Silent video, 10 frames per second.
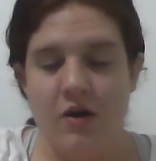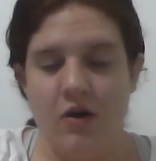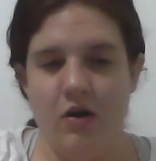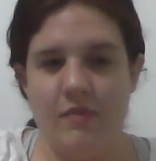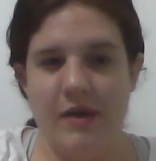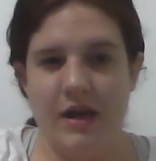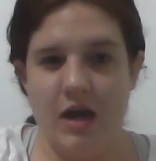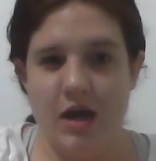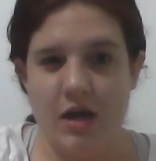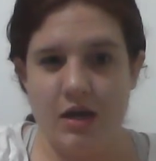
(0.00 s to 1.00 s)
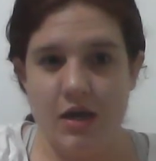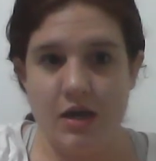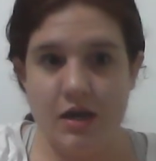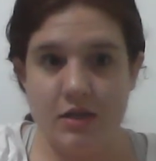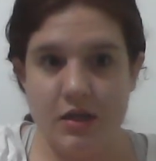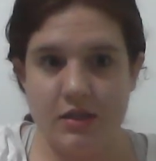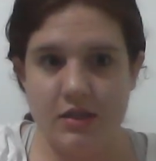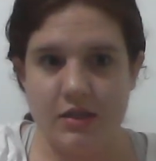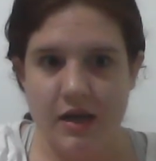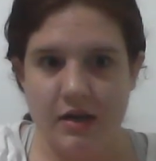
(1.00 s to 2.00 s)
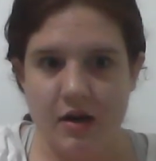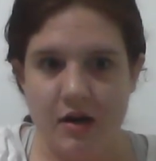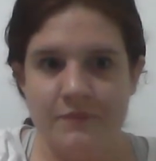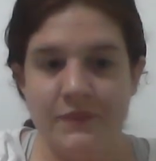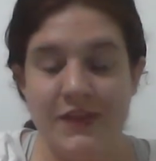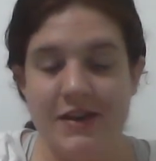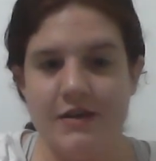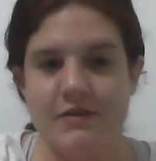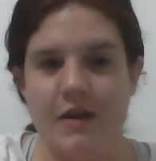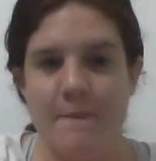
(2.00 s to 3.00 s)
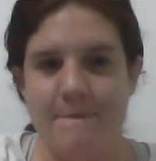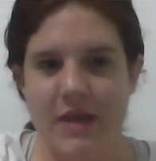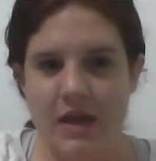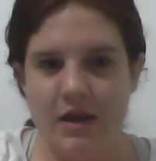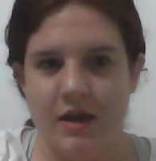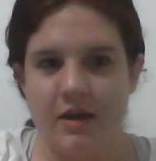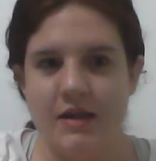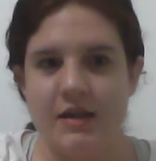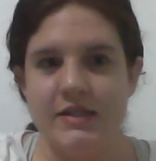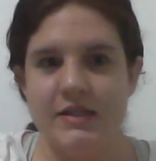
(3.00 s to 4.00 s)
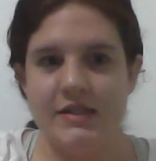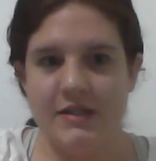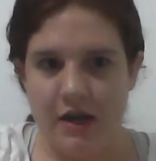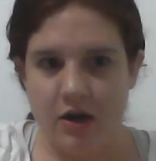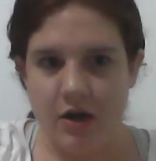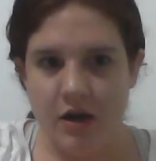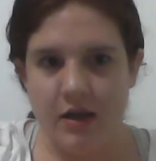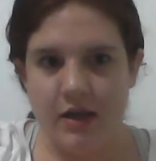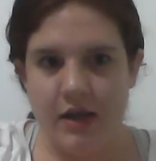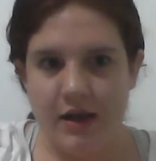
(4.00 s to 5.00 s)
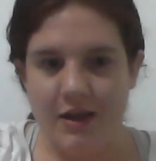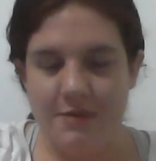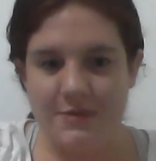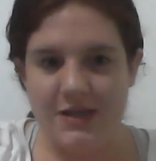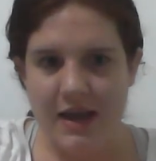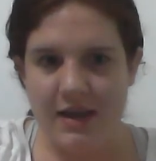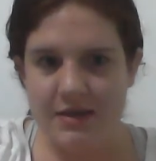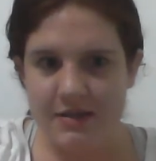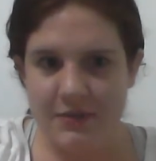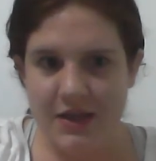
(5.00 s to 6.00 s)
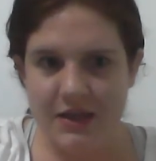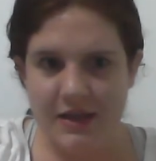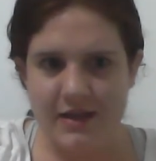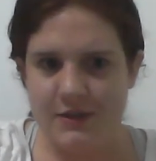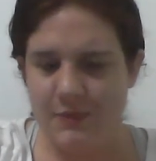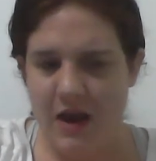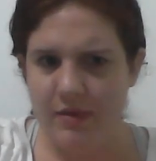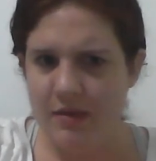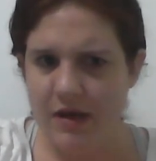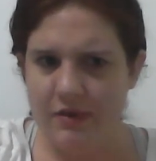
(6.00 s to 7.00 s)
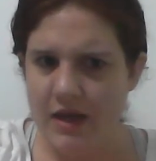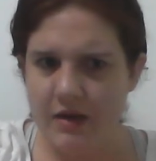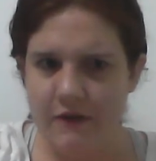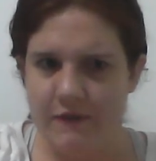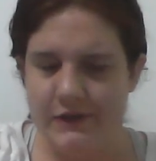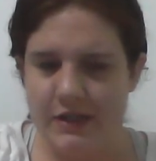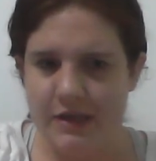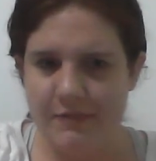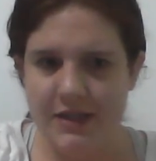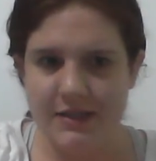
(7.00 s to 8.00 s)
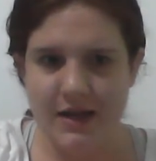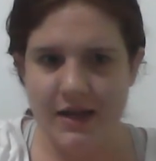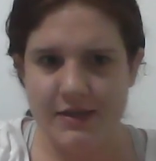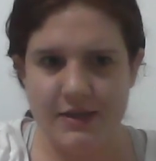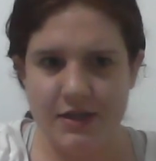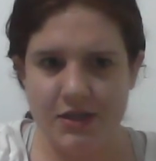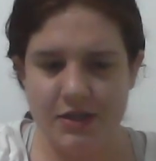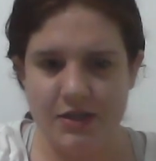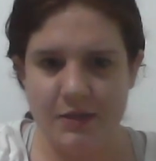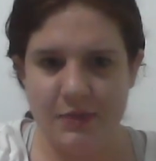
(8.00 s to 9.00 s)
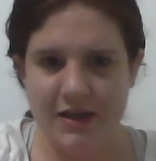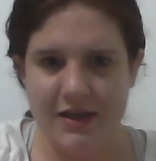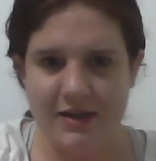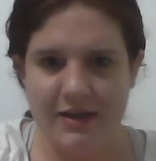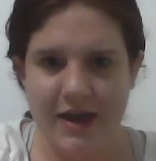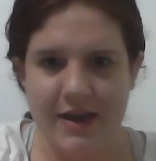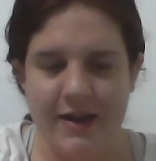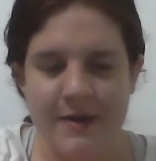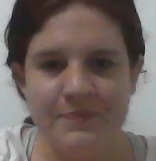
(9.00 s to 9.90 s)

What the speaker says: Oh my god, he is a stinker. He is a big stinker. Getting him to take something takes probably about 10 to 15 minutes, and I guess he's just a polite guy.